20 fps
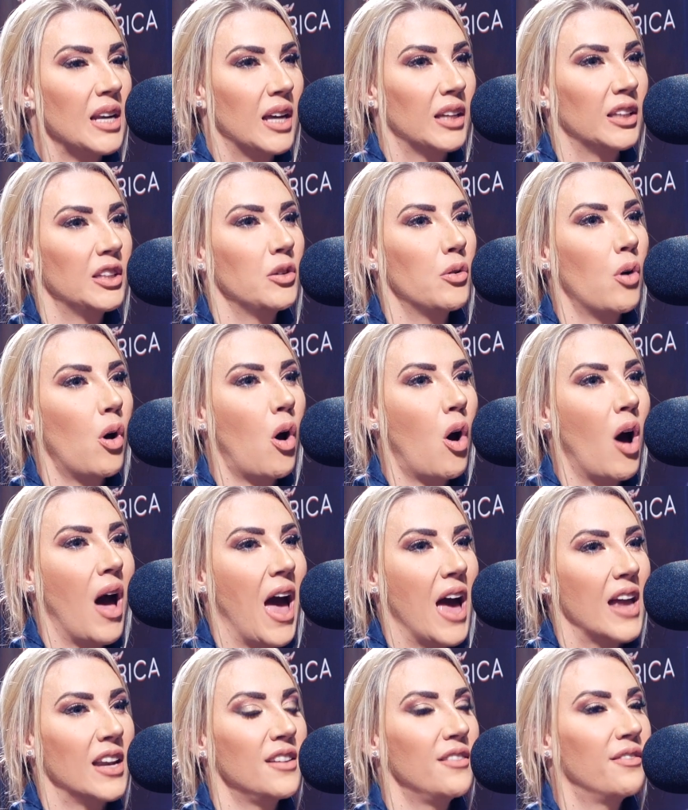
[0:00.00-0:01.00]
like you are
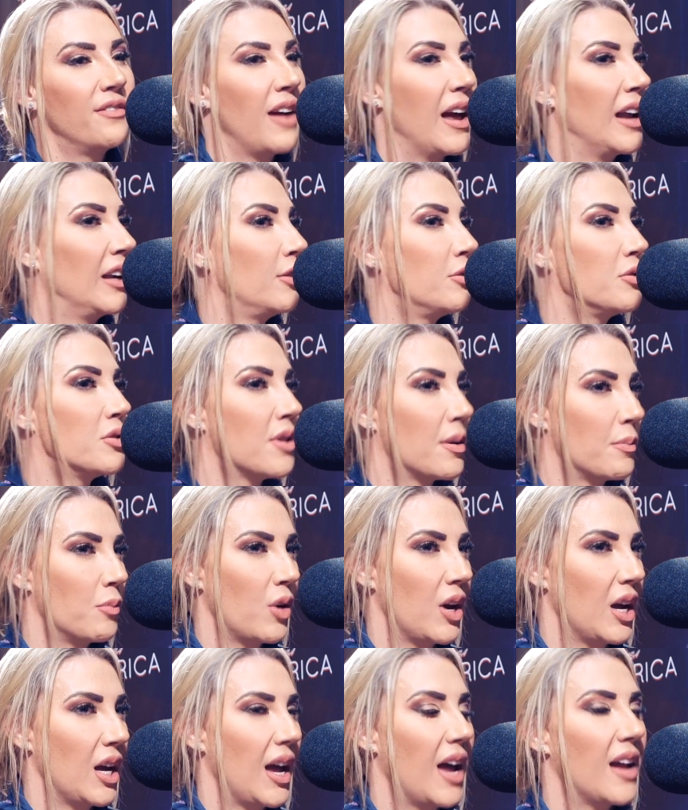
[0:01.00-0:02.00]
adding value
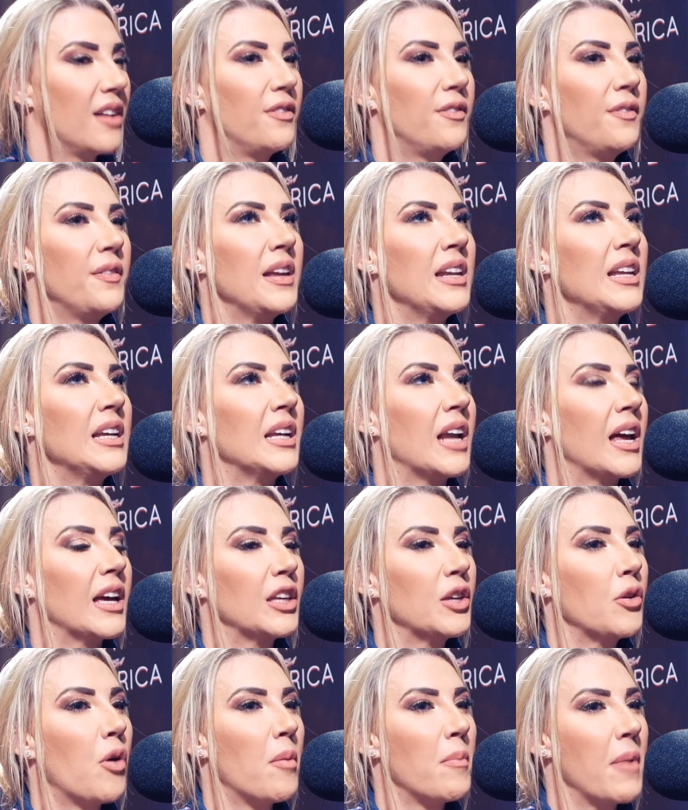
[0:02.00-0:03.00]
somewhere and feeling
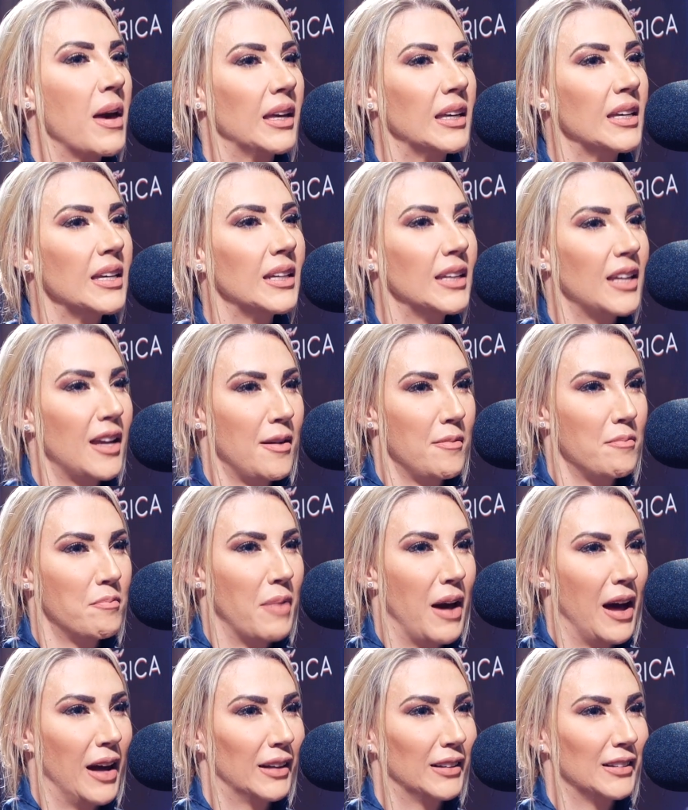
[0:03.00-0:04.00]
like you are making an
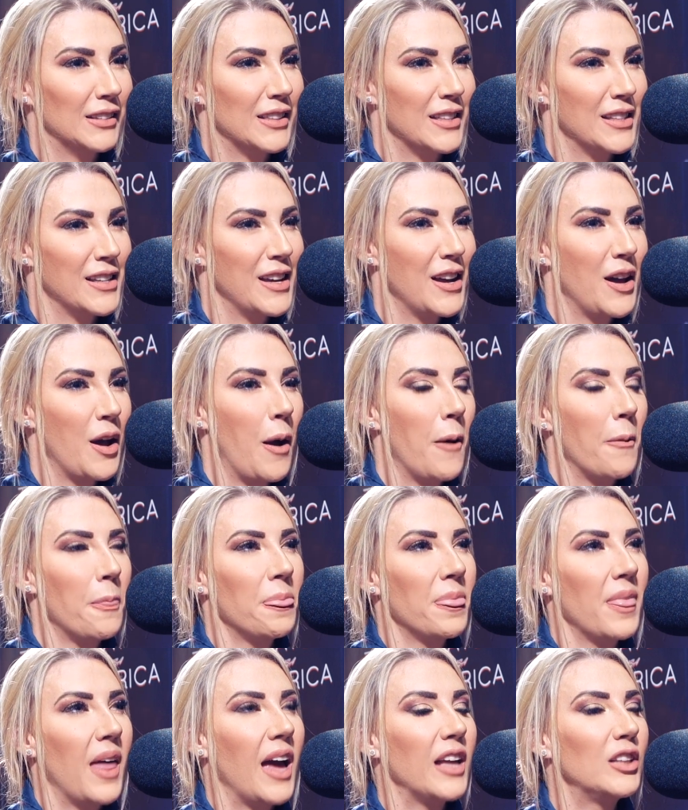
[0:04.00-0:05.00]
impact.
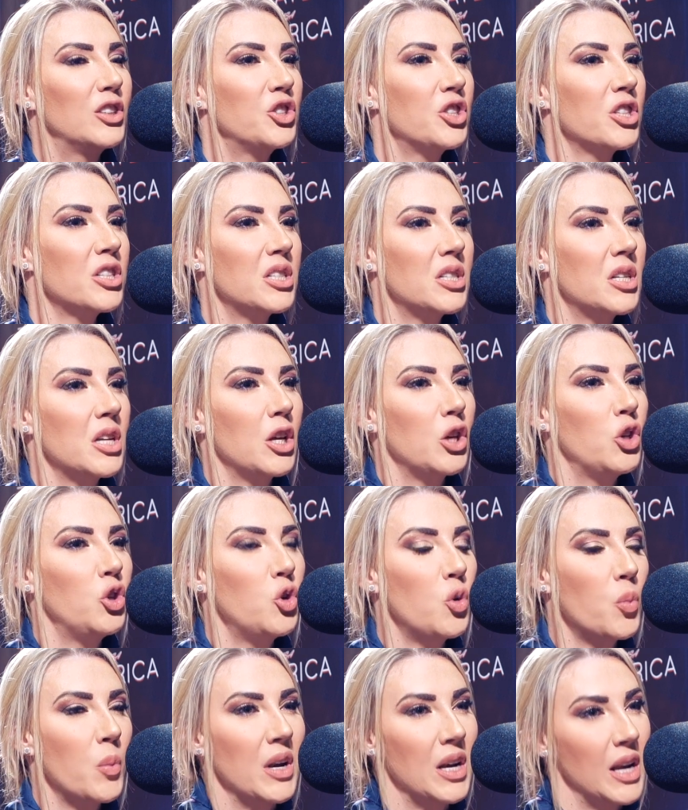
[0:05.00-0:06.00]
It's just
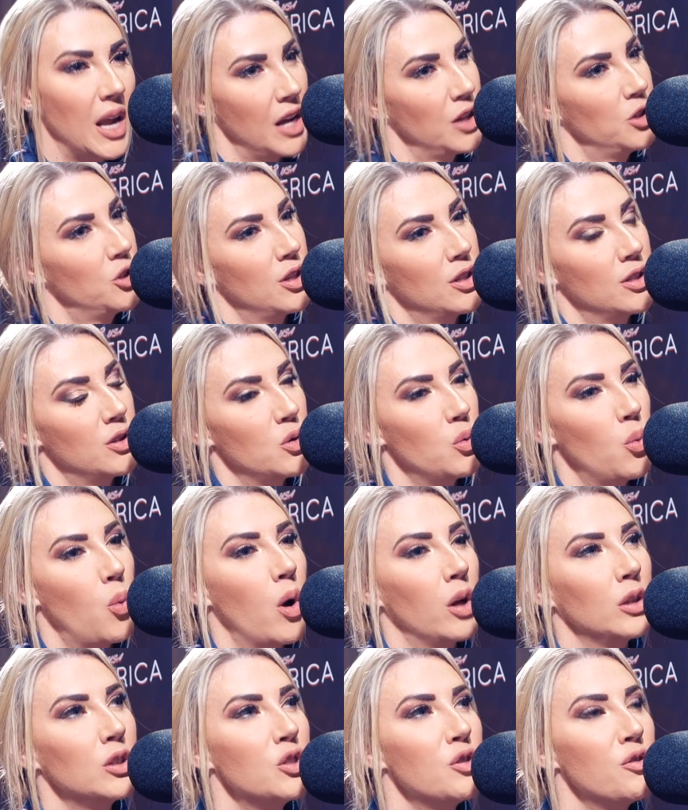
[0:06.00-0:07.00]
human nature to
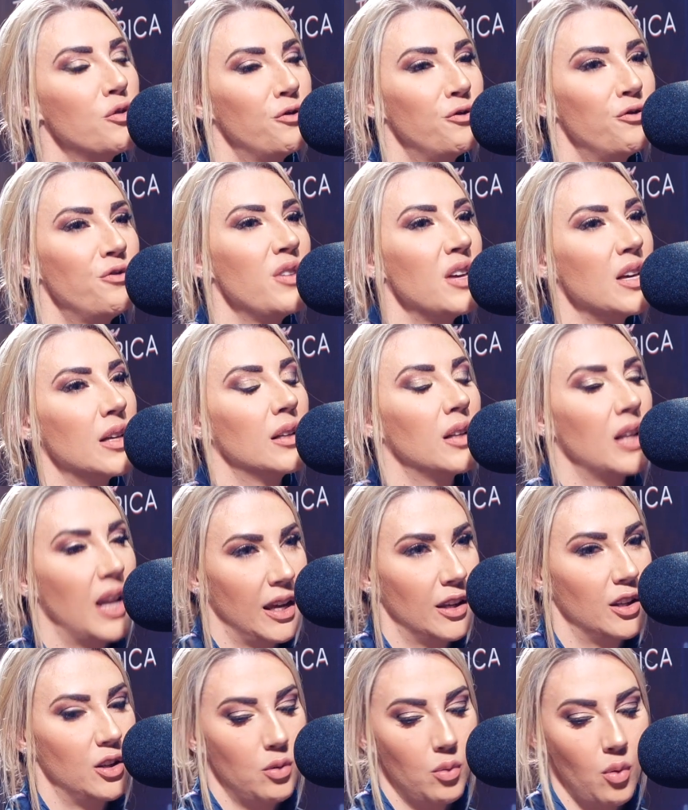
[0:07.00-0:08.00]
want to feel
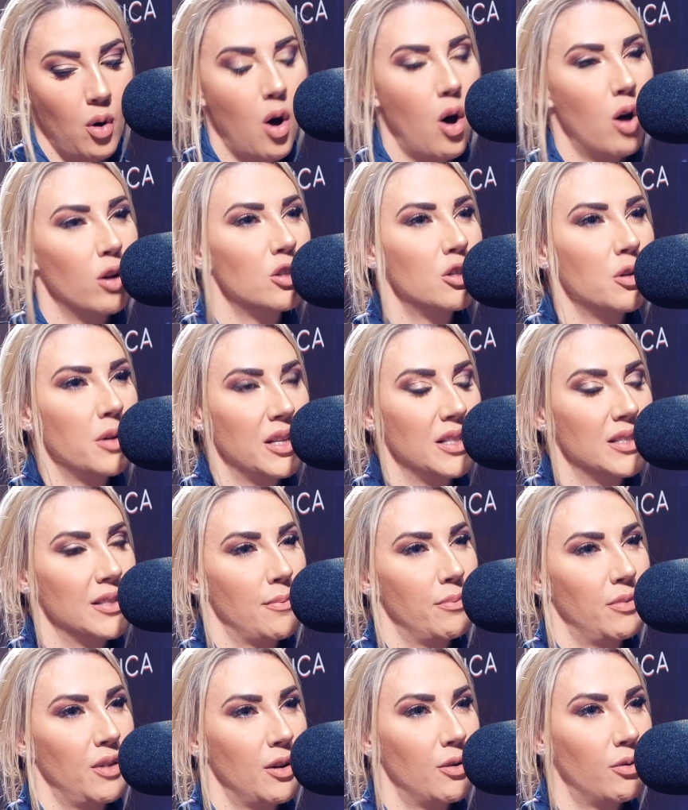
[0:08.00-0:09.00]
like you are doing
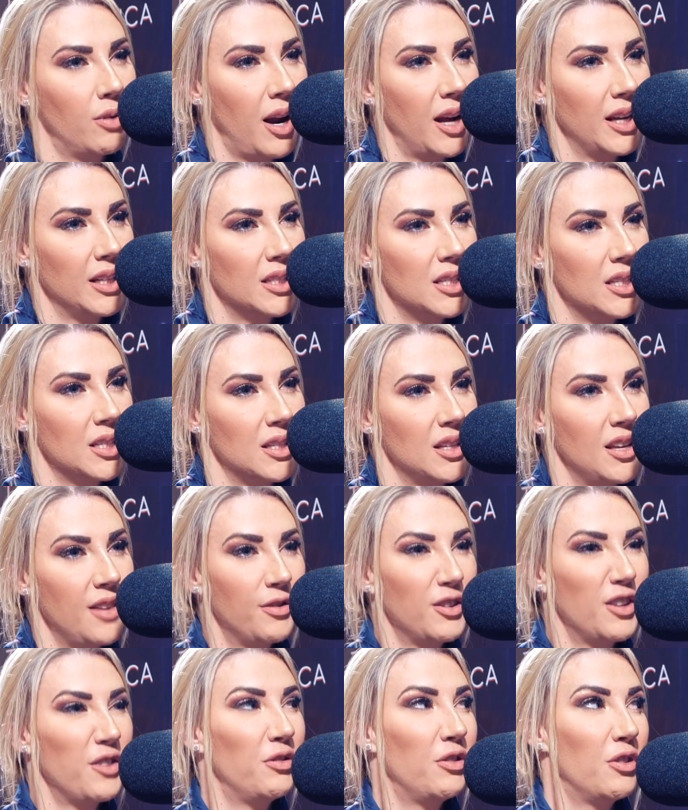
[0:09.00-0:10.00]
something great,
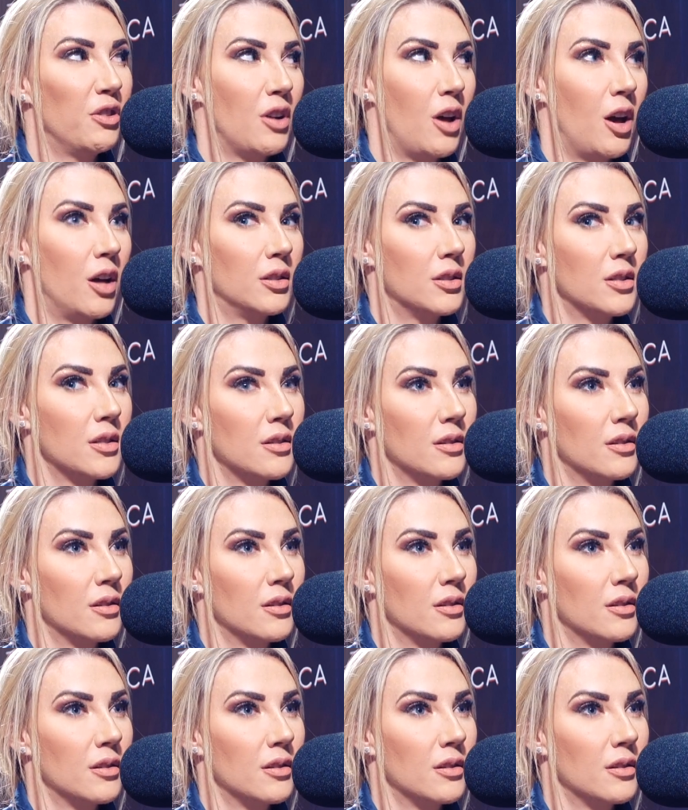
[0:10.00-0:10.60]
even if you're not.